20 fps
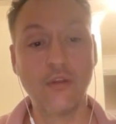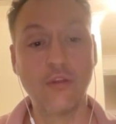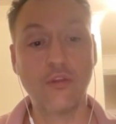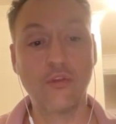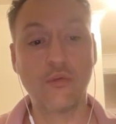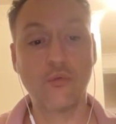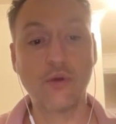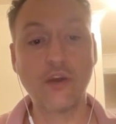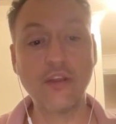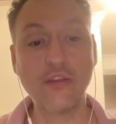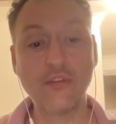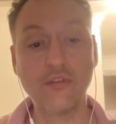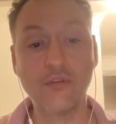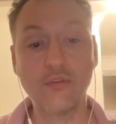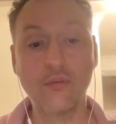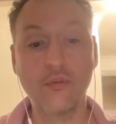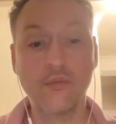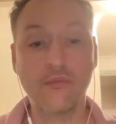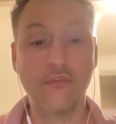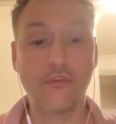The reason
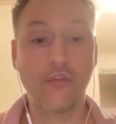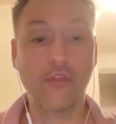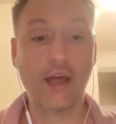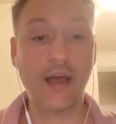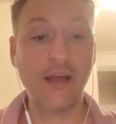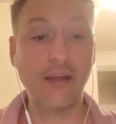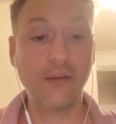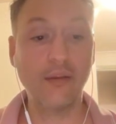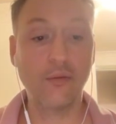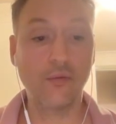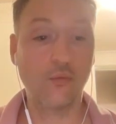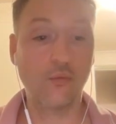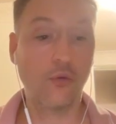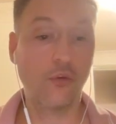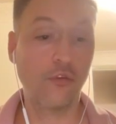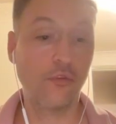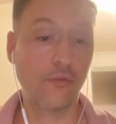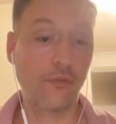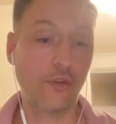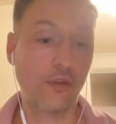for that
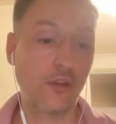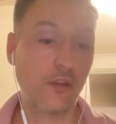was